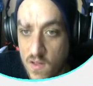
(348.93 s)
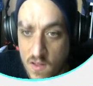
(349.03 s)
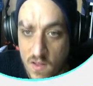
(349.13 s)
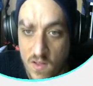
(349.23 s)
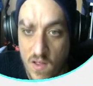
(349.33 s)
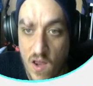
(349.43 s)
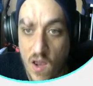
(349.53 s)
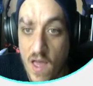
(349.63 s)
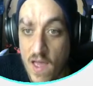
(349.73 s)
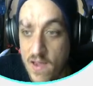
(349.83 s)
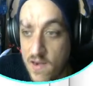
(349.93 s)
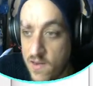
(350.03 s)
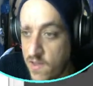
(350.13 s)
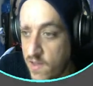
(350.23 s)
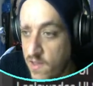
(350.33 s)
Align,
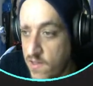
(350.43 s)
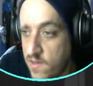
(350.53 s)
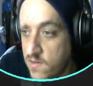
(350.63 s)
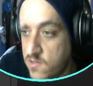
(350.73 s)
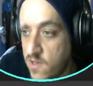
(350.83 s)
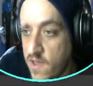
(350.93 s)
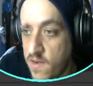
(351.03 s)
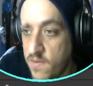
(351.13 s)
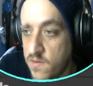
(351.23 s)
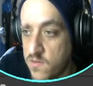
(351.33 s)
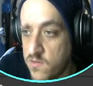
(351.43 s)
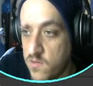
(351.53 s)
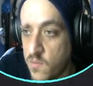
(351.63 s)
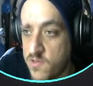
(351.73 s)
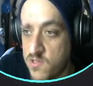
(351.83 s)
so we'll
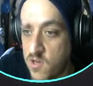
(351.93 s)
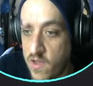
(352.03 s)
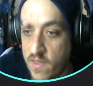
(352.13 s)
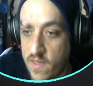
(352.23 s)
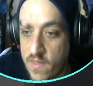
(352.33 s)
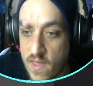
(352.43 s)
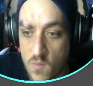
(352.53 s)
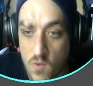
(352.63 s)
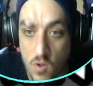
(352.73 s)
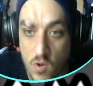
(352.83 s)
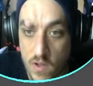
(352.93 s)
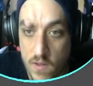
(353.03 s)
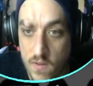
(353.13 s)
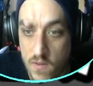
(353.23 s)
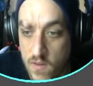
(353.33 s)
press OK then we'll look at
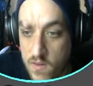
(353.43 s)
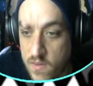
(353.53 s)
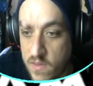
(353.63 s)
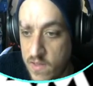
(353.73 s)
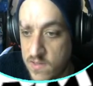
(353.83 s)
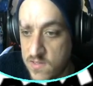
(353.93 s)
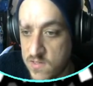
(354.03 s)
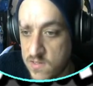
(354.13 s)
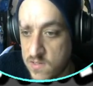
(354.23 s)
this.